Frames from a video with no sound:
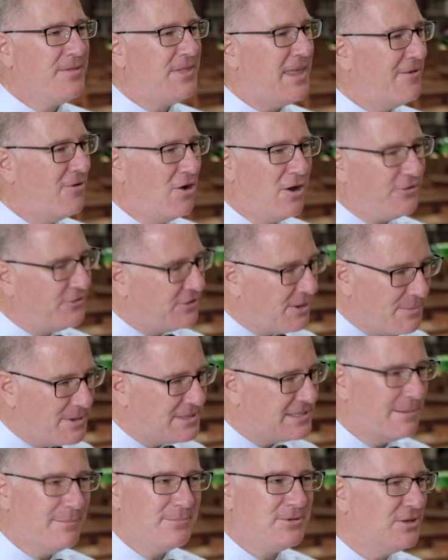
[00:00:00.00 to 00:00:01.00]
there are some
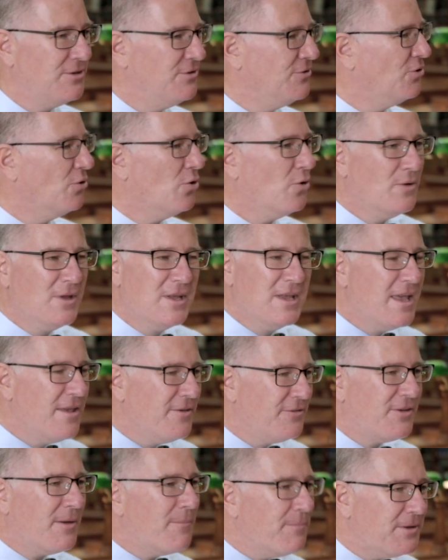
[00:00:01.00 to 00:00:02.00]
assumptions or
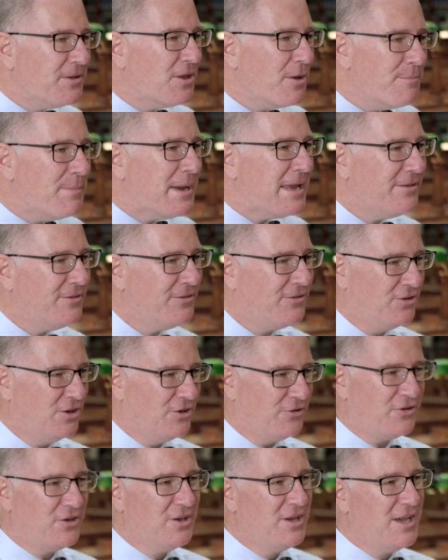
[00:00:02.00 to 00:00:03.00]
something that means
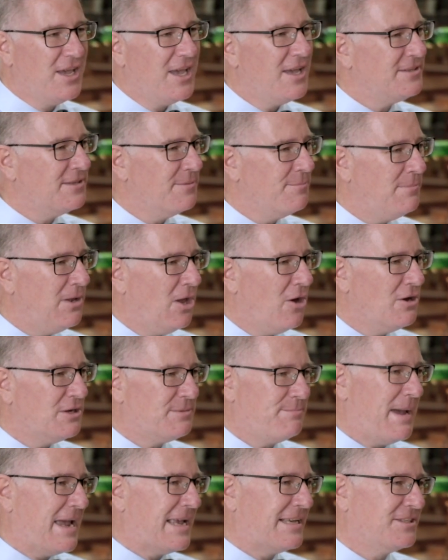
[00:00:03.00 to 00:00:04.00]
that some
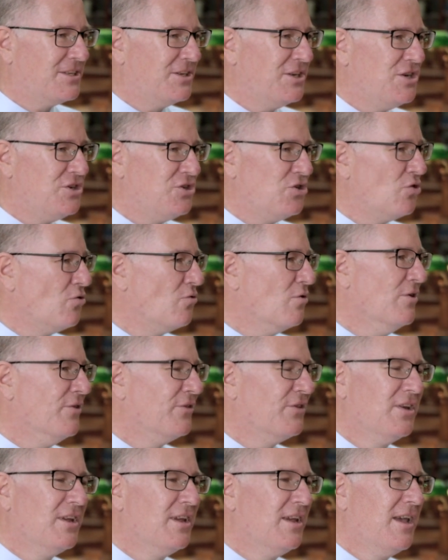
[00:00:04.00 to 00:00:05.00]
large banks and
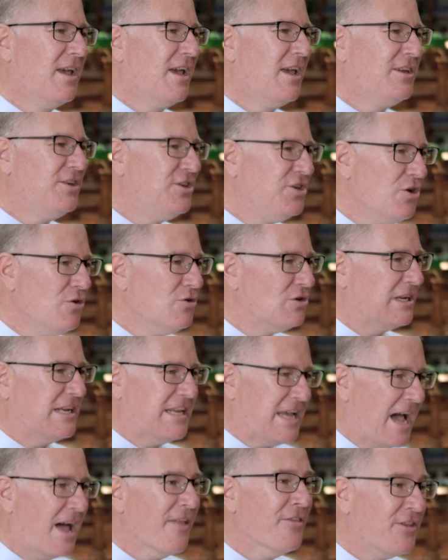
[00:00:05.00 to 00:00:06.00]
insurers
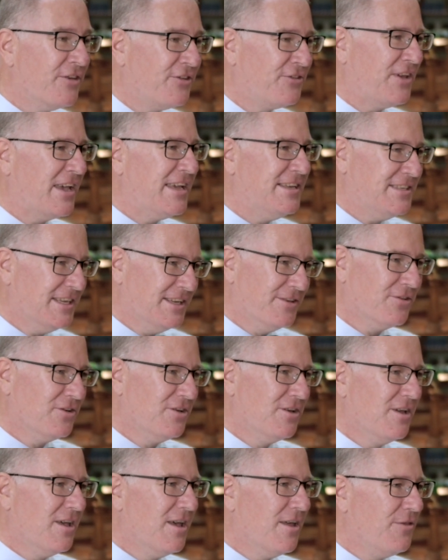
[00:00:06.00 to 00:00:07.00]
hugely understated
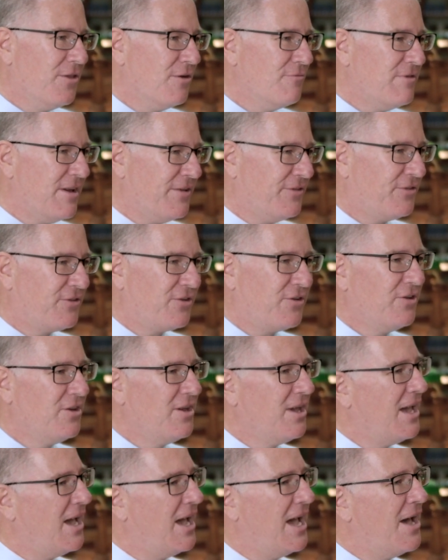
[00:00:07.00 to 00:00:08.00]
the risk,
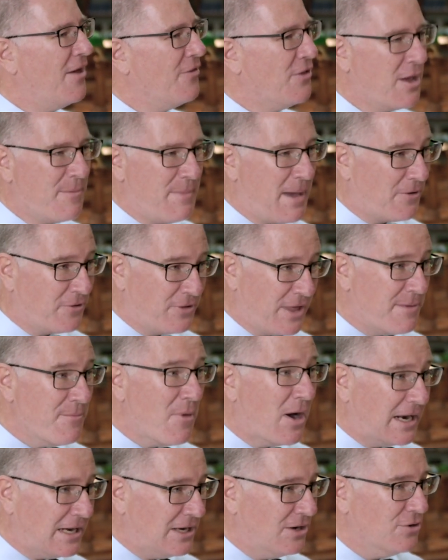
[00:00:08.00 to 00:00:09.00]
the amount they
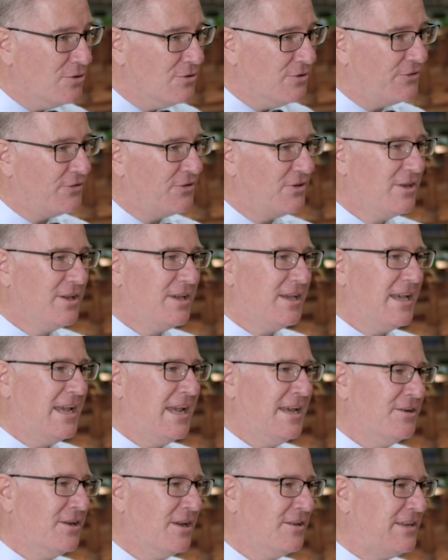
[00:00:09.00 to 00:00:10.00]
might lose
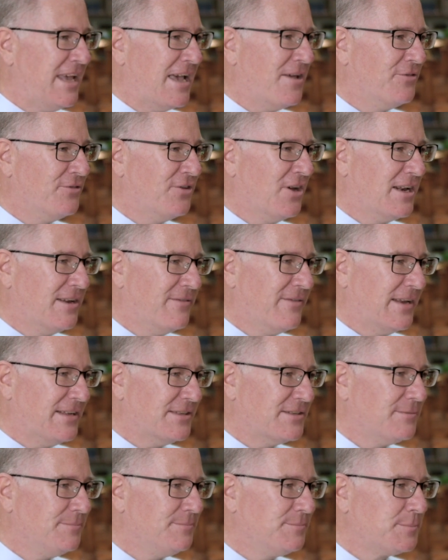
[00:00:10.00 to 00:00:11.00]
in a downside
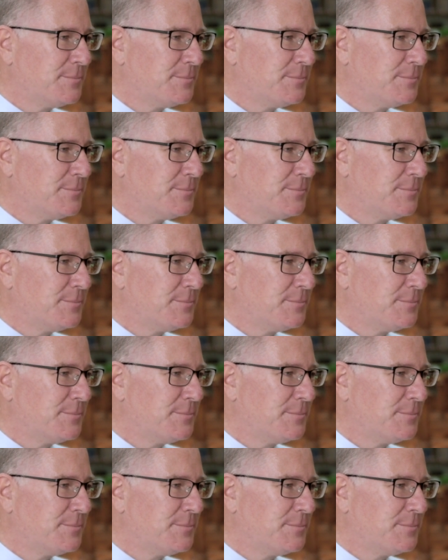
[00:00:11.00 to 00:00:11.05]
event.